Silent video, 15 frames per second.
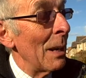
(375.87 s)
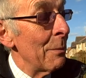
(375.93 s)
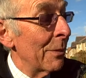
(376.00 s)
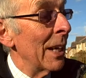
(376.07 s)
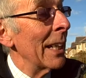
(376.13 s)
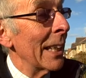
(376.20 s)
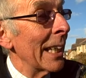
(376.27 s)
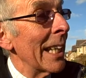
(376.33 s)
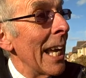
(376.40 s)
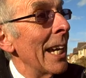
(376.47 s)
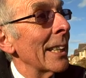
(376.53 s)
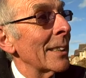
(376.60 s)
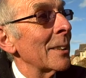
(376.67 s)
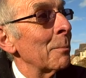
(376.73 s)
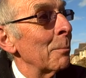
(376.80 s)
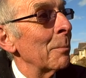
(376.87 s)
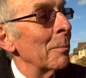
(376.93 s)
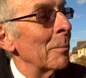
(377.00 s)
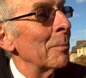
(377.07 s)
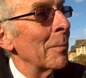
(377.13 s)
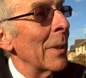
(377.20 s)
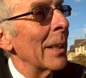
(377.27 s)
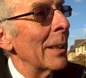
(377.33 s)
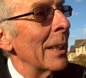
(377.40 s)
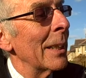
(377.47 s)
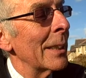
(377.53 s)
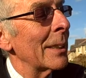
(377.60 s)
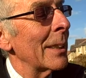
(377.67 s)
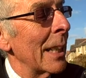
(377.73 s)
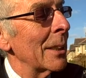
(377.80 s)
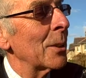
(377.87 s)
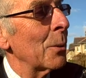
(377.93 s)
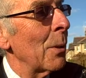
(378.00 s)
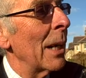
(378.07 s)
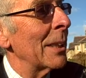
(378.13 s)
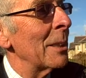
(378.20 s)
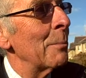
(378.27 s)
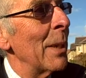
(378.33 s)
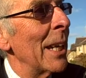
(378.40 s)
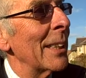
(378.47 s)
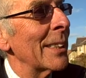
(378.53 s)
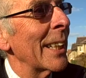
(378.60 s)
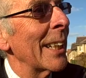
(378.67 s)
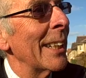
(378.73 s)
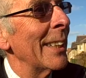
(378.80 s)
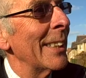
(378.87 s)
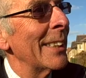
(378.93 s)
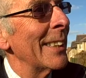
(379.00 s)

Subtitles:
Quite frankly, yes. It's quite amazing.